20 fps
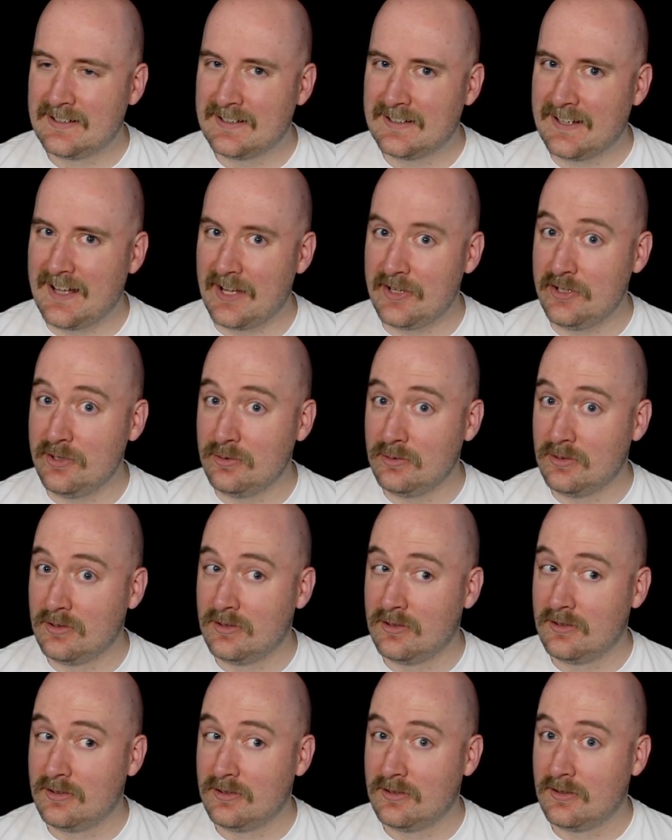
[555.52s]
Can you?
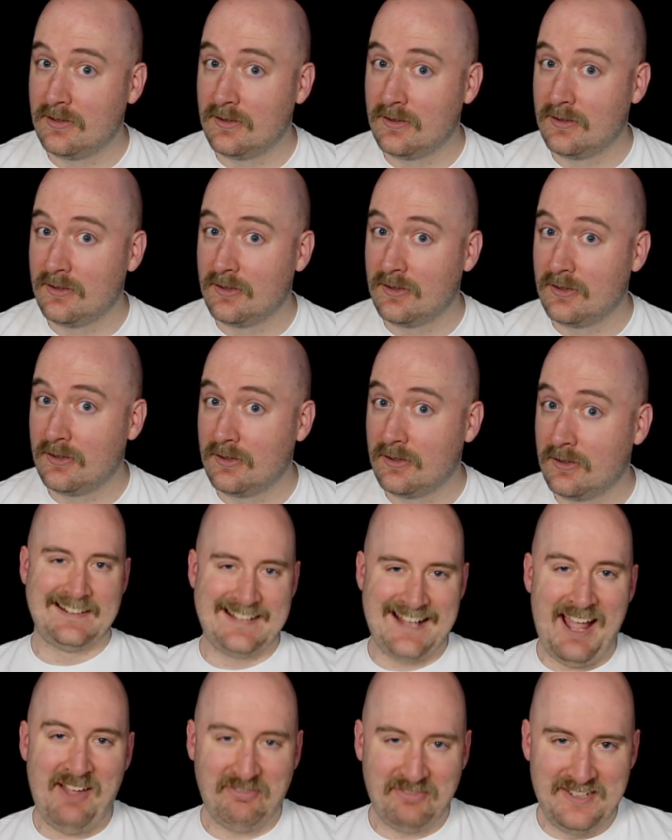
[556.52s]

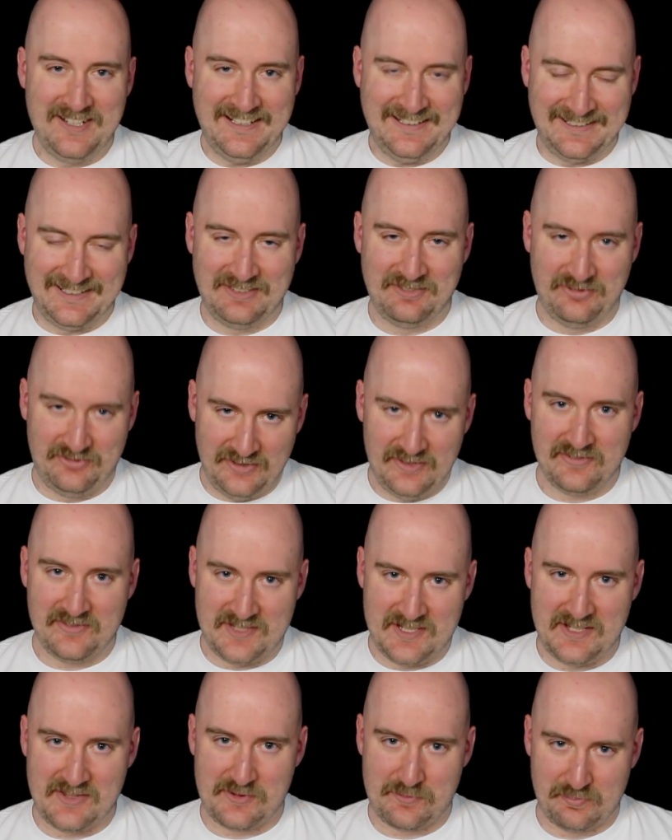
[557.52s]
Kefnit in
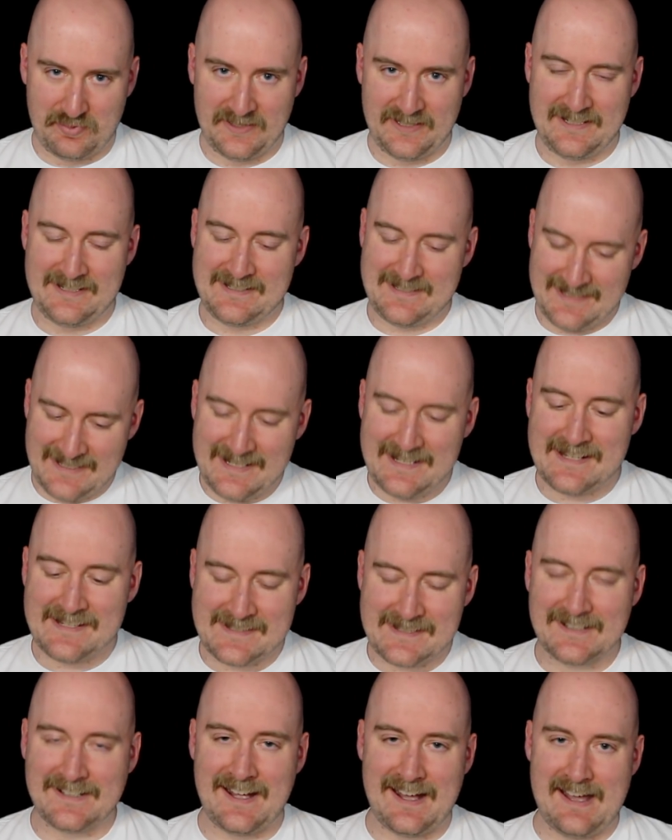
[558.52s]
15th place is
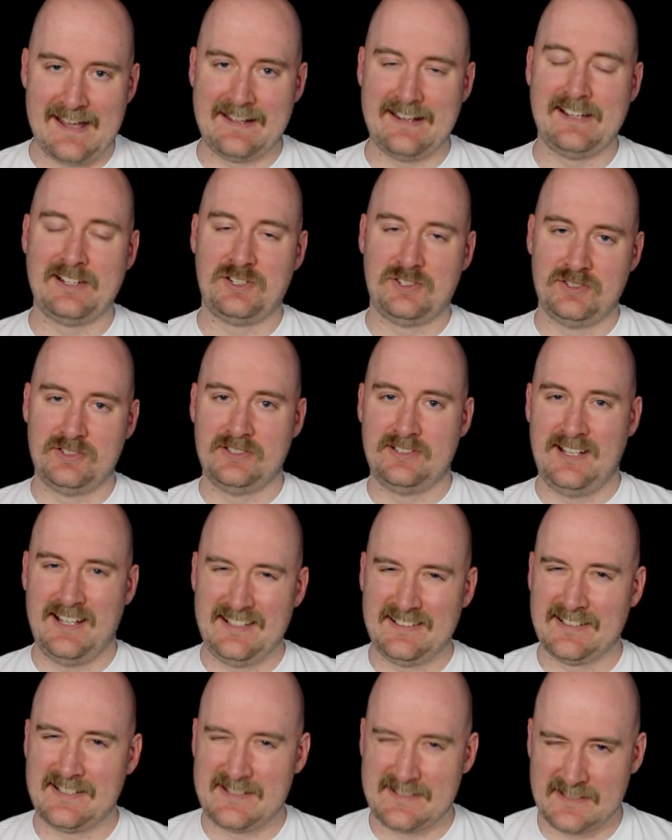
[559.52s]
a god I could
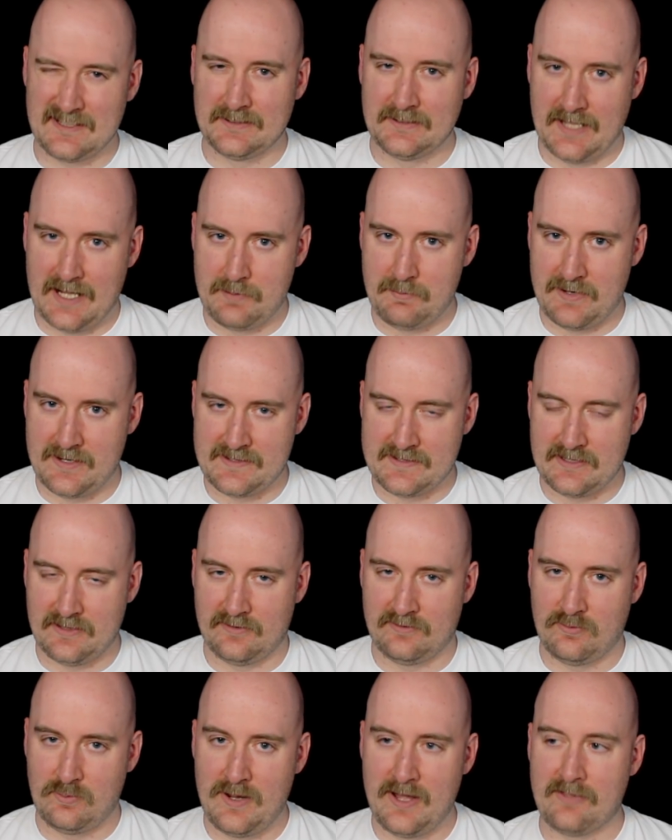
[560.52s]
at least align
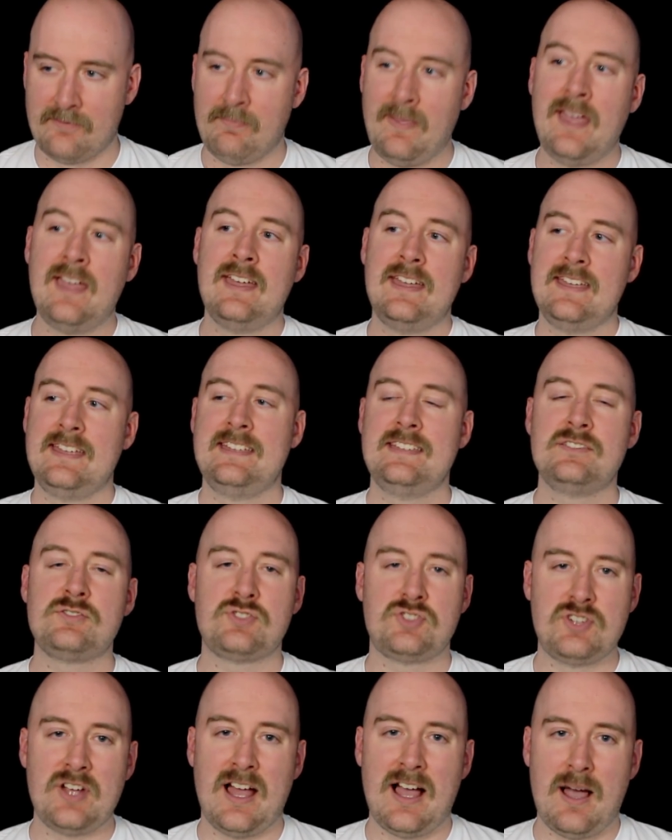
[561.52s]
myself with. His
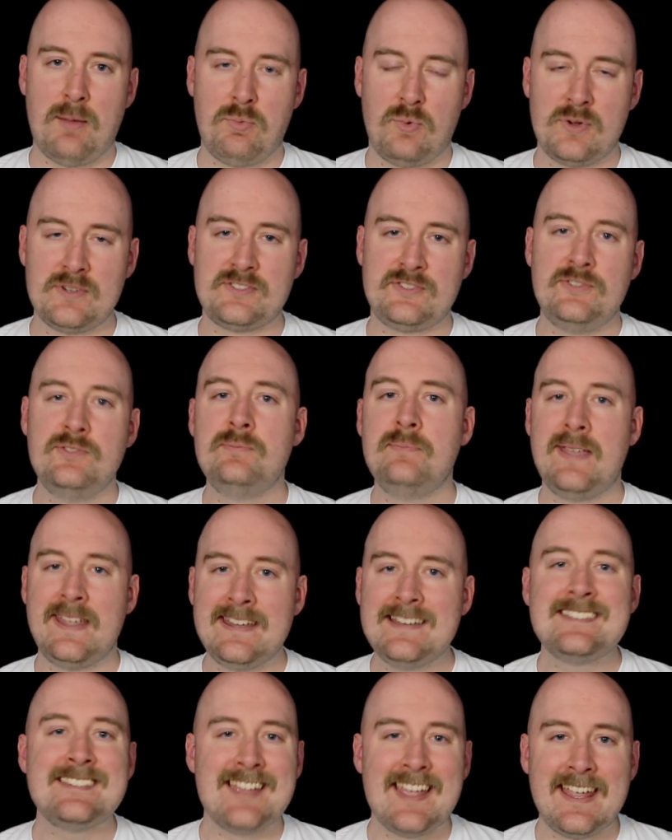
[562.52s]
job was to
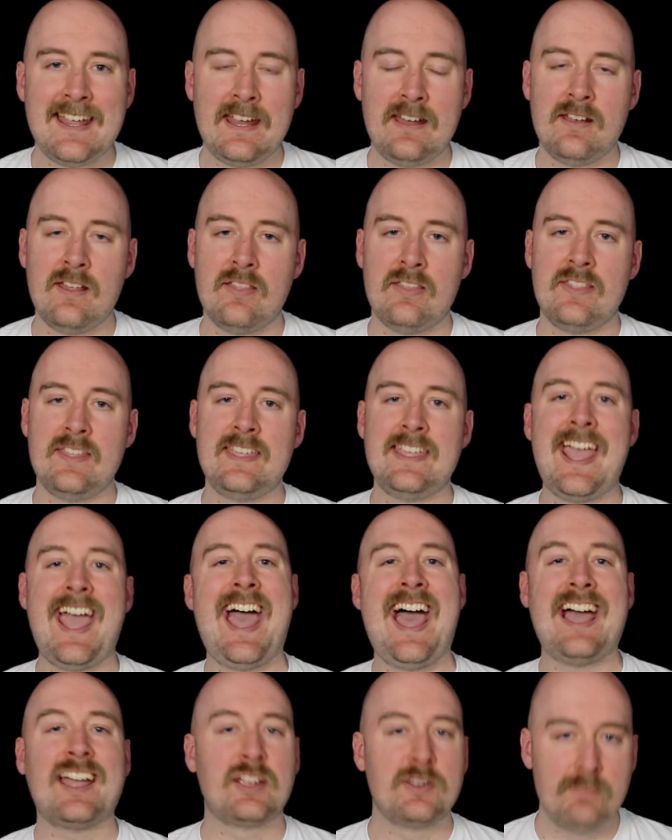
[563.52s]
maintain the
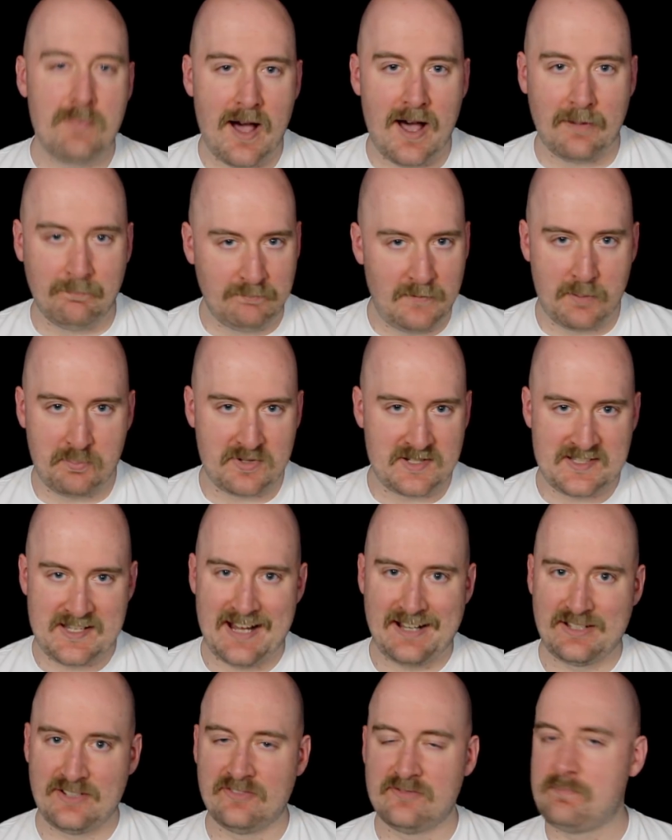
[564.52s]
Hekma, a
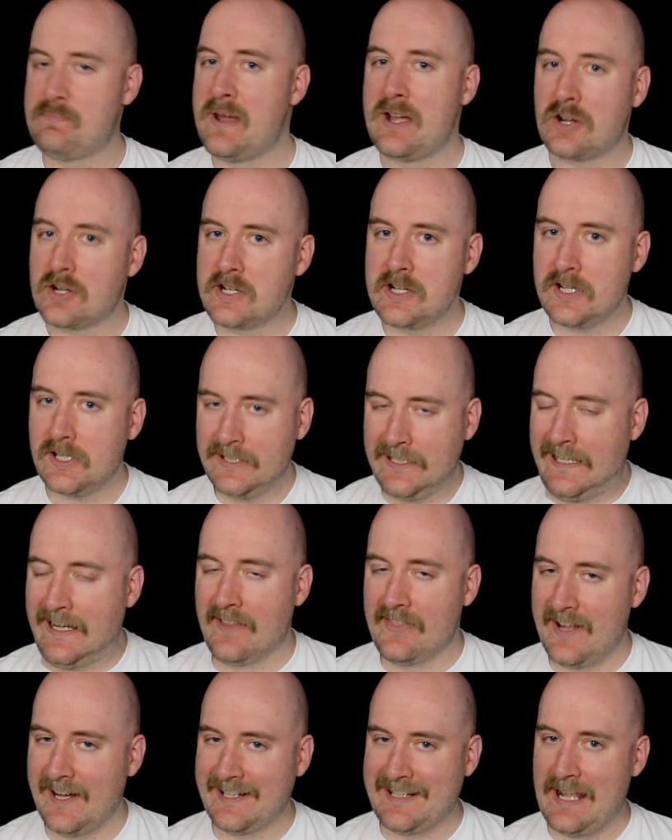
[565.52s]
protective barrier
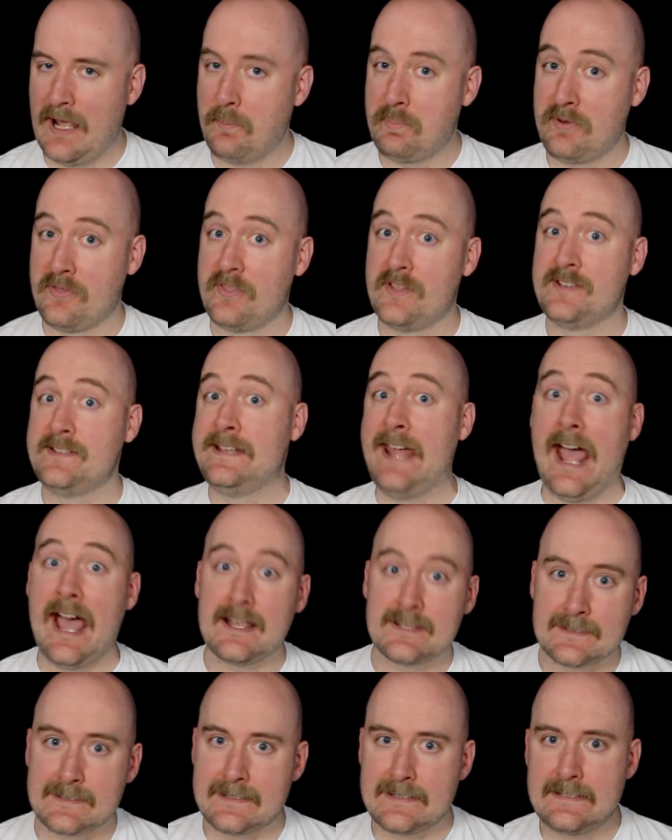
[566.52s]
that kept the
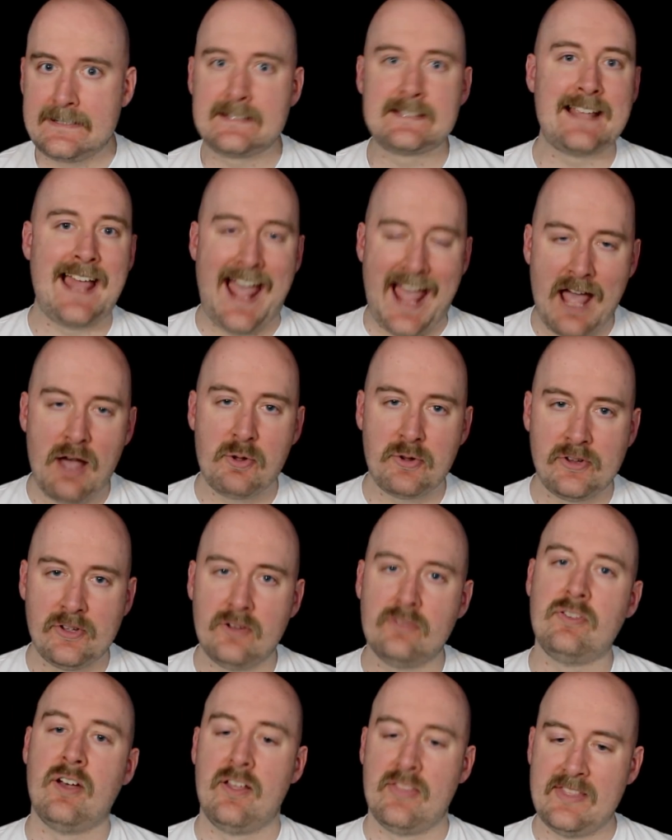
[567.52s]
nasties out
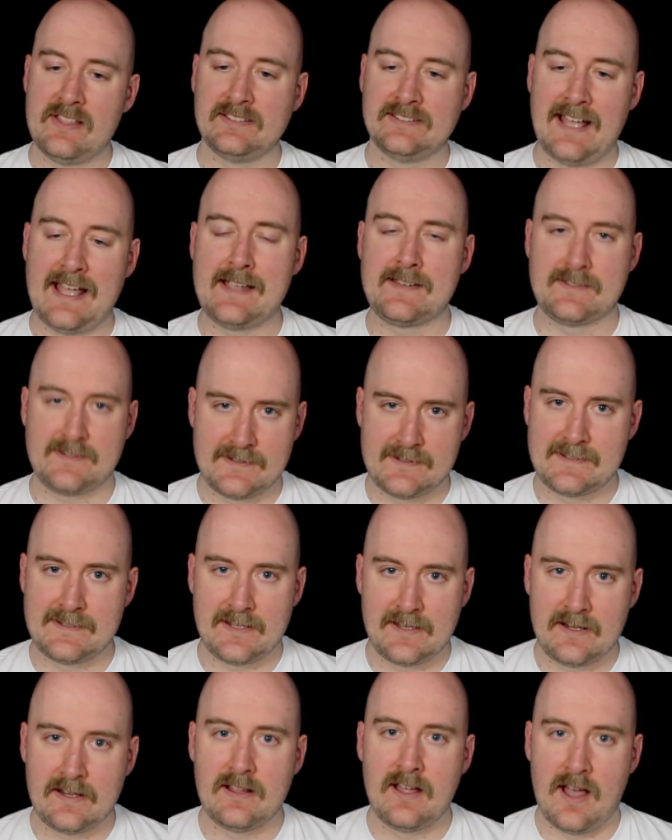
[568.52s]
of the last
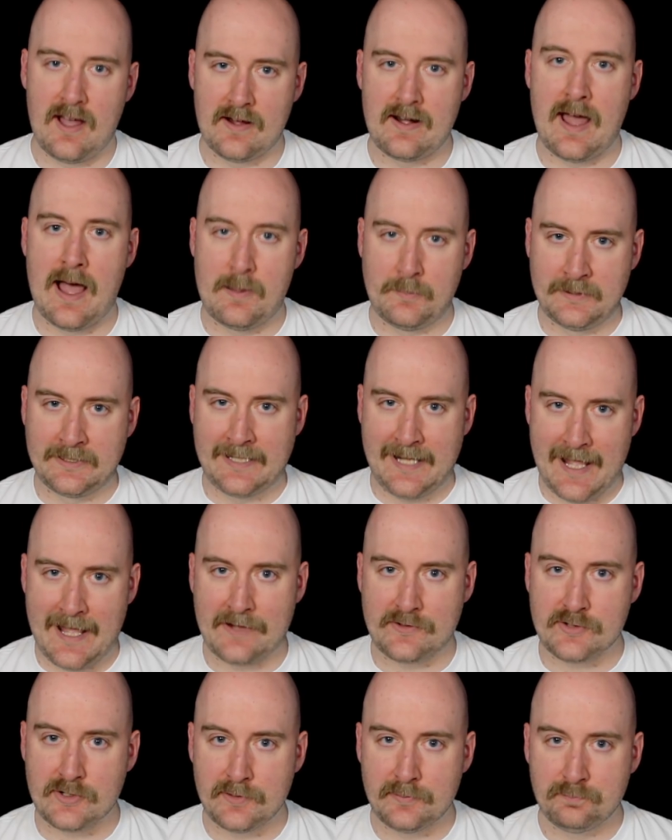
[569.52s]
city on
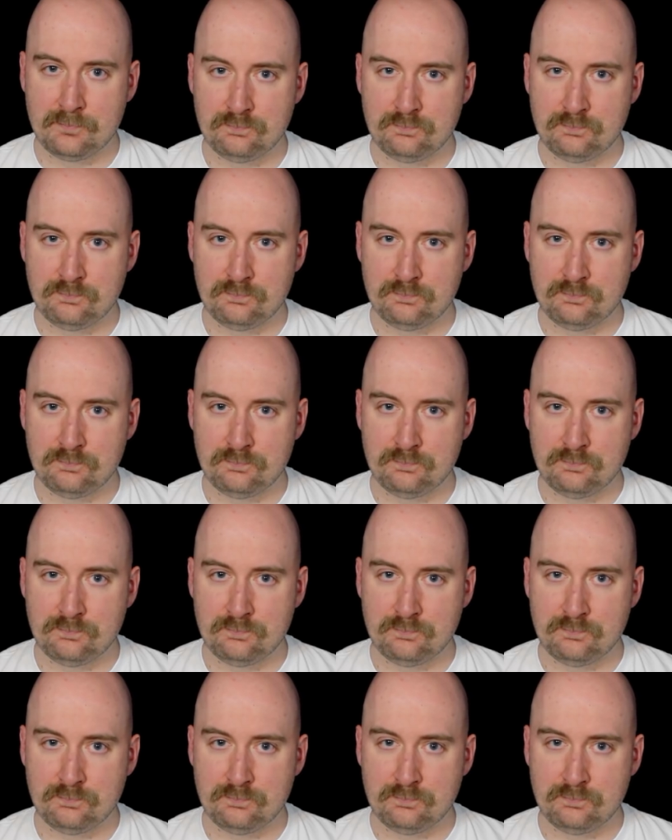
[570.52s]
Amonkhet.